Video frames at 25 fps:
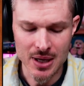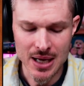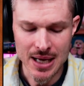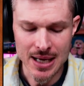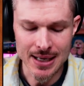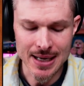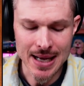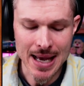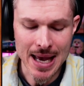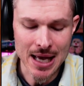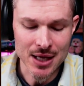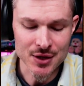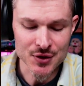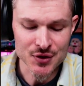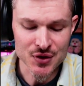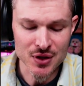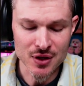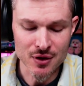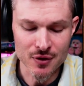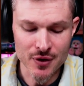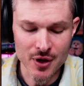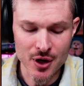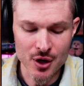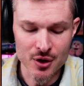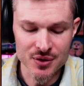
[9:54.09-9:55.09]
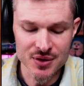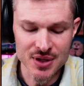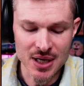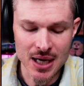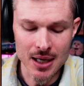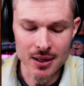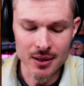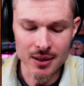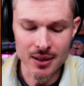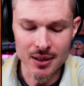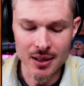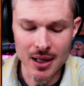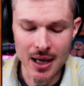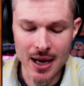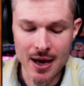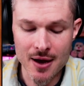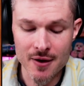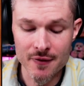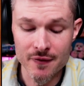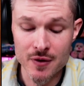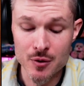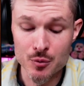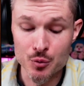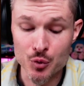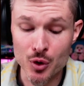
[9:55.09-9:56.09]
enhancing their daily
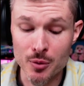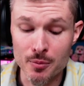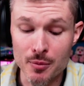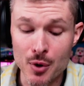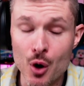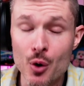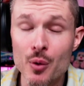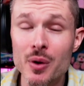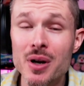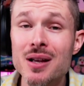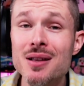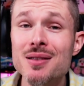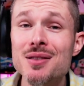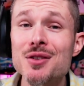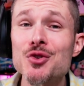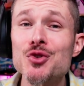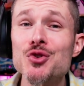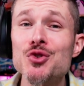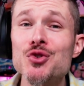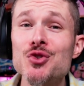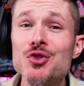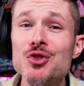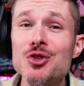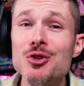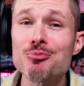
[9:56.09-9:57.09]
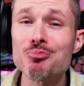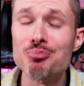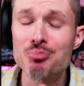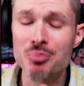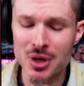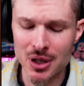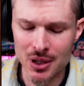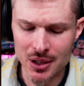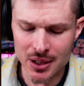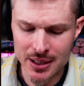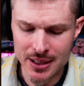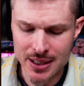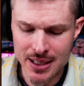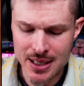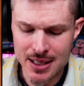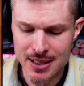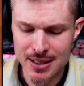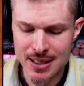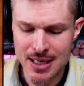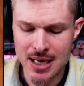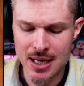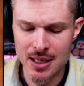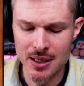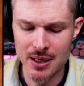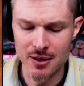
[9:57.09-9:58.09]
life and promoting the stability
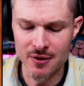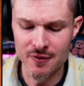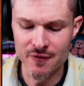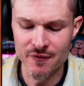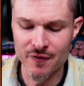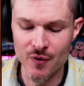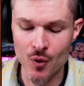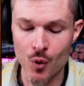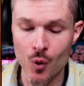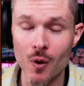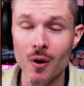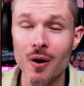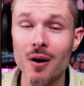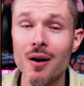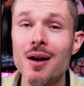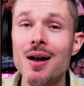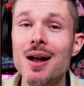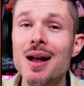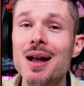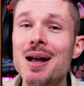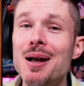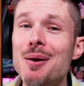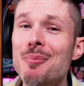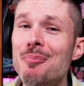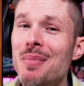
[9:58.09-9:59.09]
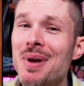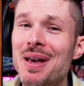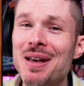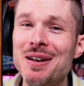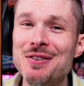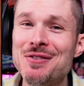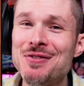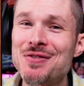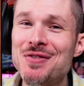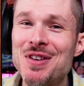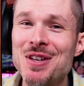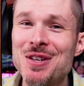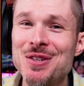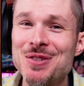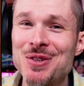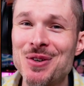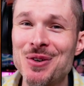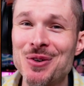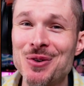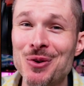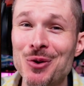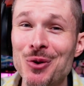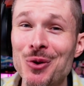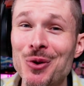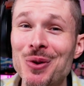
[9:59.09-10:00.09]
needed for
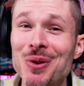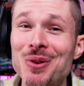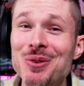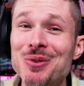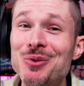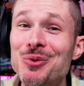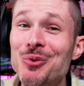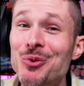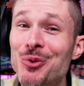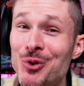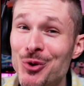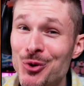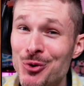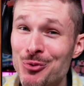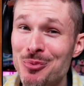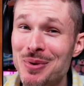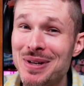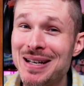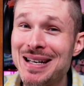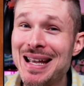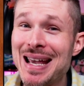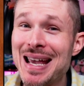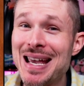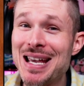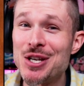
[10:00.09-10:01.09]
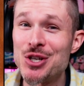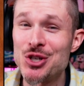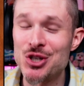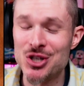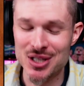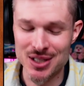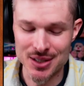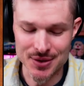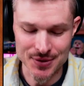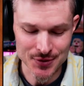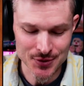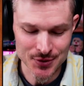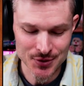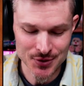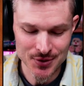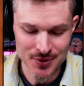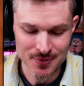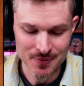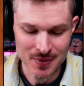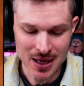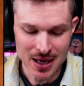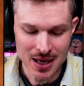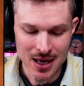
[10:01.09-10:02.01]
metaphysical ruminations.